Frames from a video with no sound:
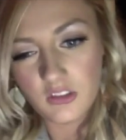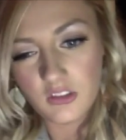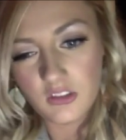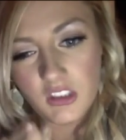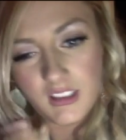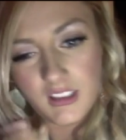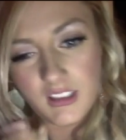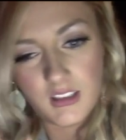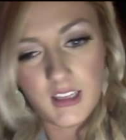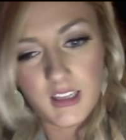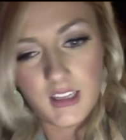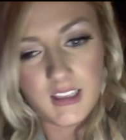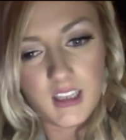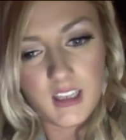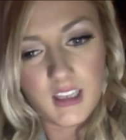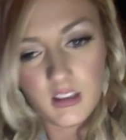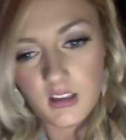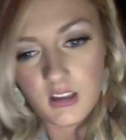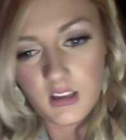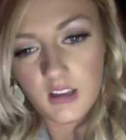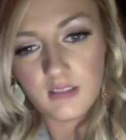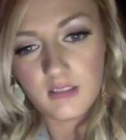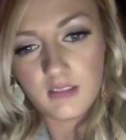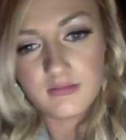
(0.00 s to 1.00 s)
just like the
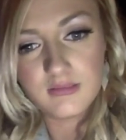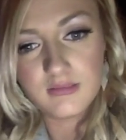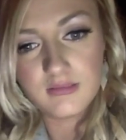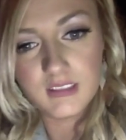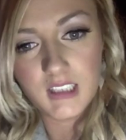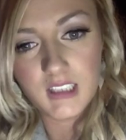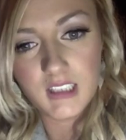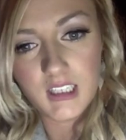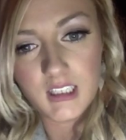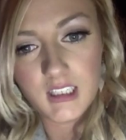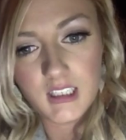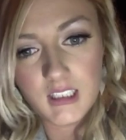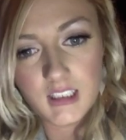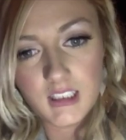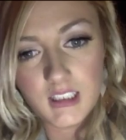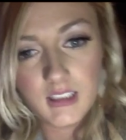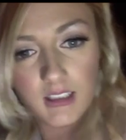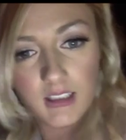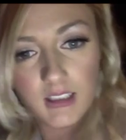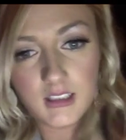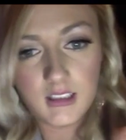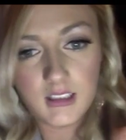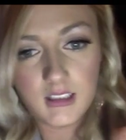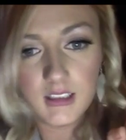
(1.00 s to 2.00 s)
other
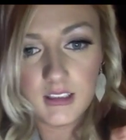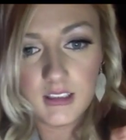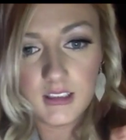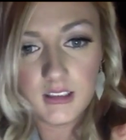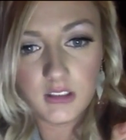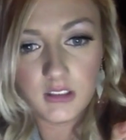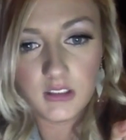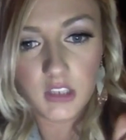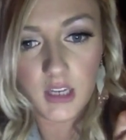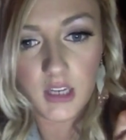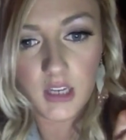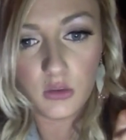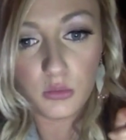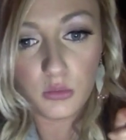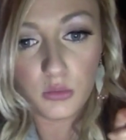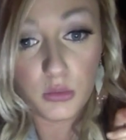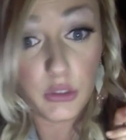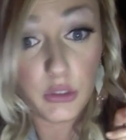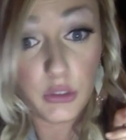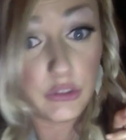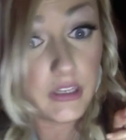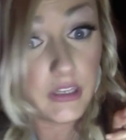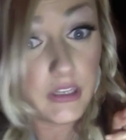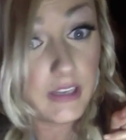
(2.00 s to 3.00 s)
channel
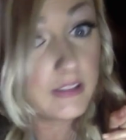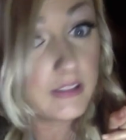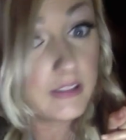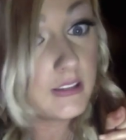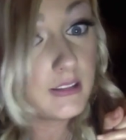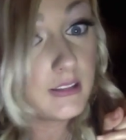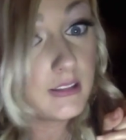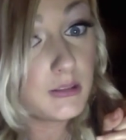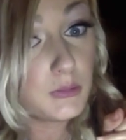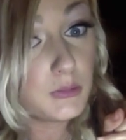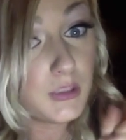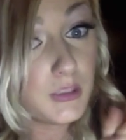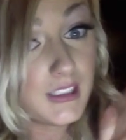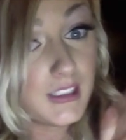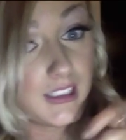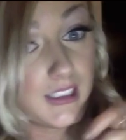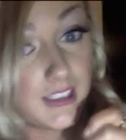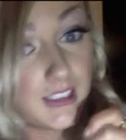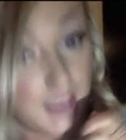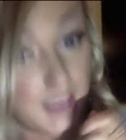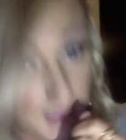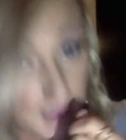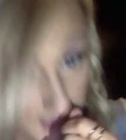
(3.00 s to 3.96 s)
project we did.